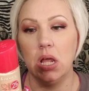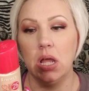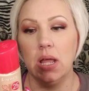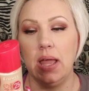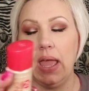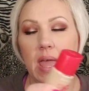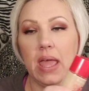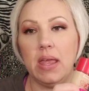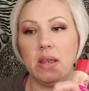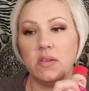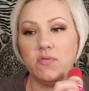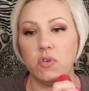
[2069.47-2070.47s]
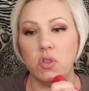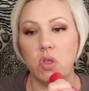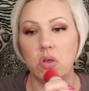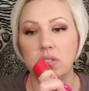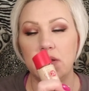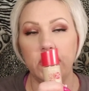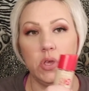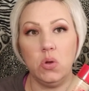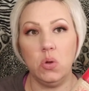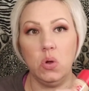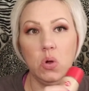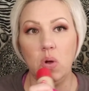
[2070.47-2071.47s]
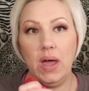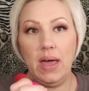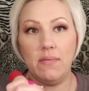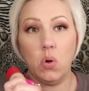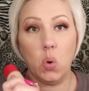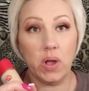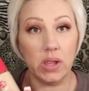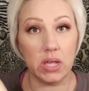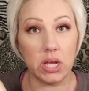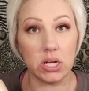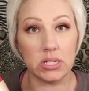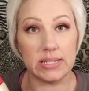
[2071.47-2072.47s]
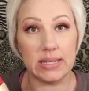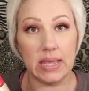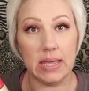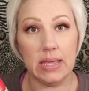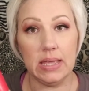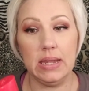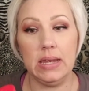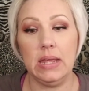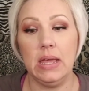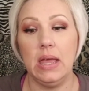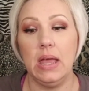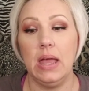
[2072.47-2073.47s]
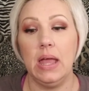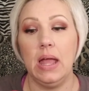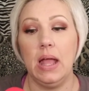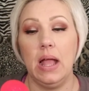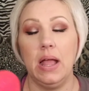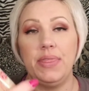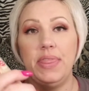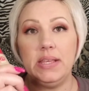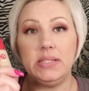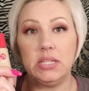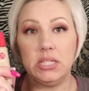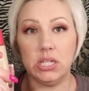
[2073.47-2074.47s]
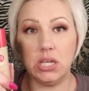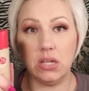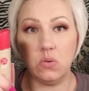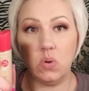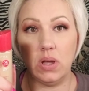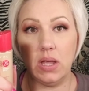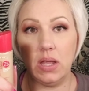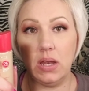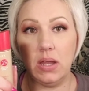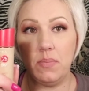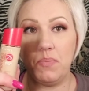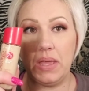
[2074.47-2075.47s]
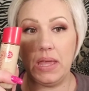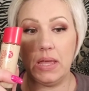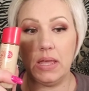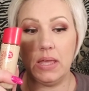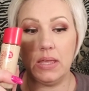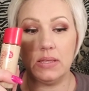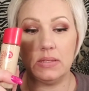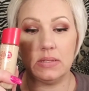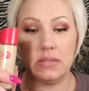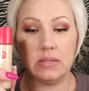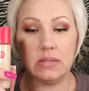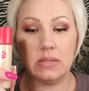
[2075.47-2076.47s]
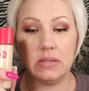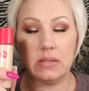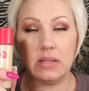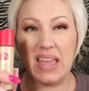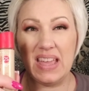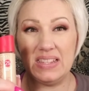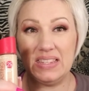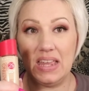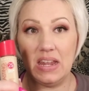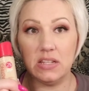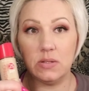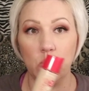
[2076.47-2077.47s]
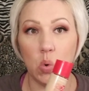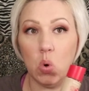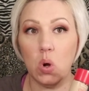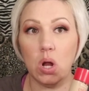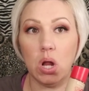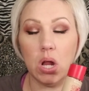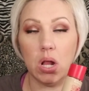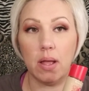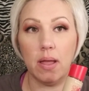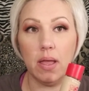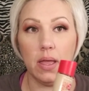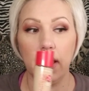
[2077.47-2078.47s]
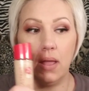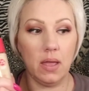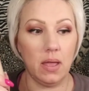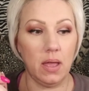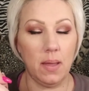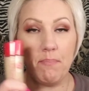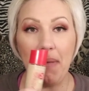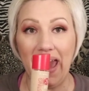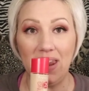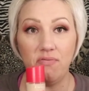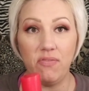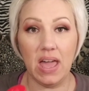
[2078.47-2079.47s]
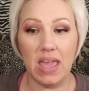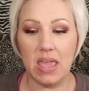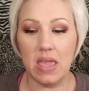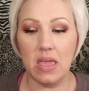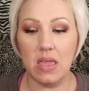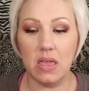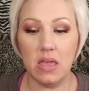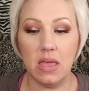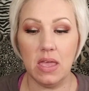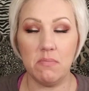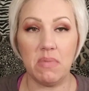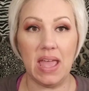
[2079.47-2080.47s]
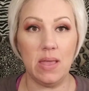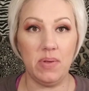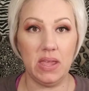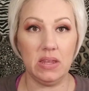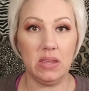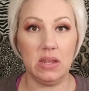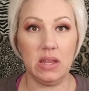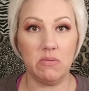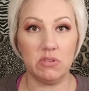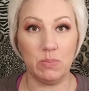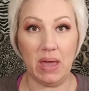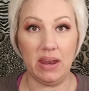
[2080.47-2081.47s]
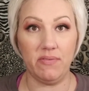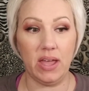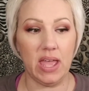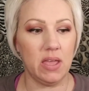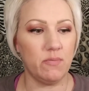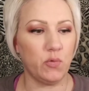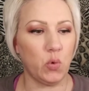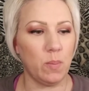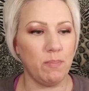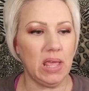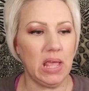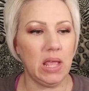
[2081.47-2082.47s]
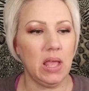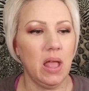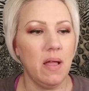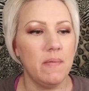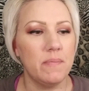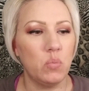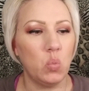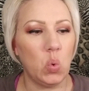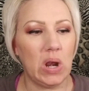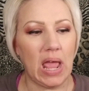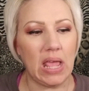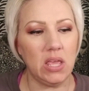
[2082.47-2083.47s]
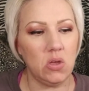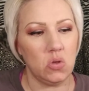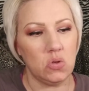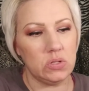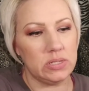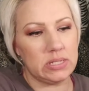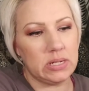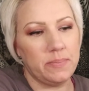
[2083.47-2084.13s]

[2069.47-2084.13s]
and for those of you who have oilier skin, this is a good one because, like I said, it's more a mattifying, in my opinion. It was mattifying for me when I used